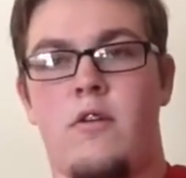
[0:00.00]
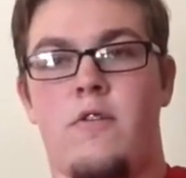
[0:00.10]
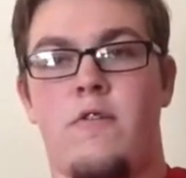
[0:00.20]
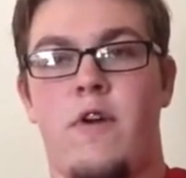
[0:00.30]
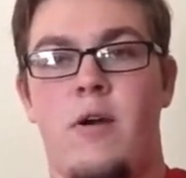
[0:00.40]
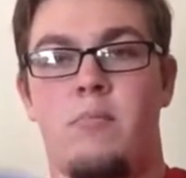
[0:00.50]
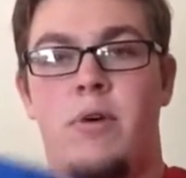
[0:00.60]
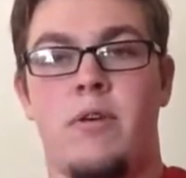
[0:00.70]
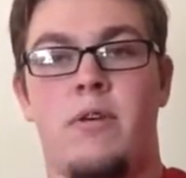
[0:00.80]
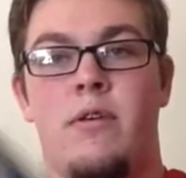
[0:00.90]
from
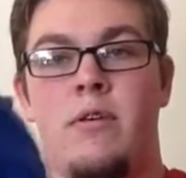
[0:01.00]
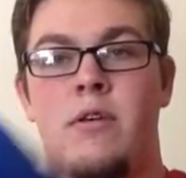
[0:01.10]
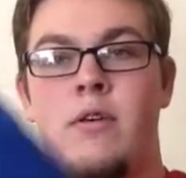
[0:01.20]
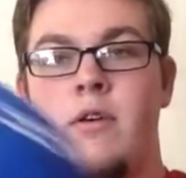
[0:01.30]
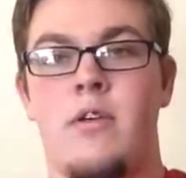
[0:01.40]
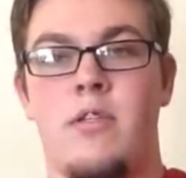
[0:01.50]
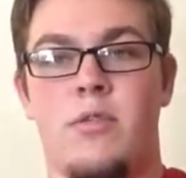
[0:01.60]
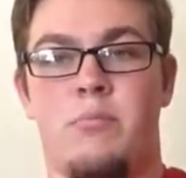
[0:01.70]
the